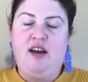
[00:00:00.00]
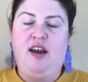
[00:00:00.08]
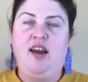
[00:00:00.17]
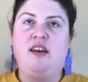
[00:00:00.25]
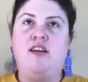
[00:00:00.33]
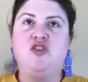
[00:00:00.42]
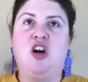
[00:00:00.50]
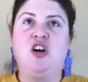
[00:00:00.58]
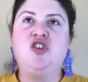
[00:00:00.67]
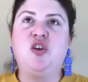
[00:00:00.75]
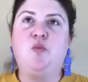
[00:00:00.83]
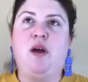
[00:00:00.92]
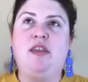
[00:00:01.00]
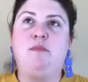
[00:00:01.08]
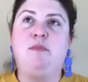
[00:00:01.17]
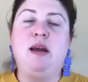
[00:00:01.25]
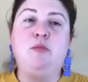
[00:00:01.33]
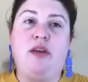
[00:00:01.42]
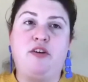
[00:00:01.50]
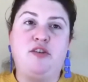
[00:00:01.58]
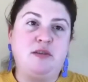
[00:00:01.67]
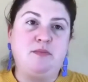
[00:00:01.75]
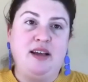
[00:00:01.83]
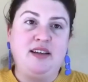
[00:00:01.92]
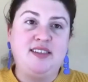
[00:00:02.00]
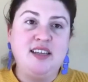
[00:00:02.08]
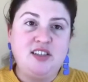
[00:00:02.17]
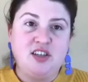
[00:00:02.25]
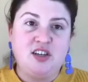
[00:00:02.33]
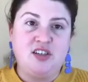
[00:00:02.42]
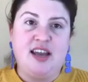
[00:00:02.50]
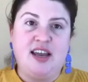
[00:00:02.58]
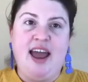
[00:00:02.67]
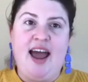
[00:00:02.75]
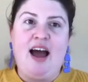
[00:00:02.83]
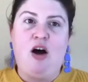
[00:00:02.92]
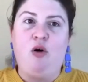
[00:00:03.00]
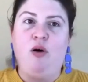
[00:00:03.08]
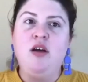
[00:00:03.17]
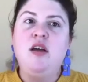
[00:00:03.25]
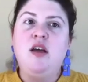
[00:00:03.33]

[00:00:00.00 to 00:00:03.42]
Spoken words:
conjunction with Big Brothers and Big Sisters, and how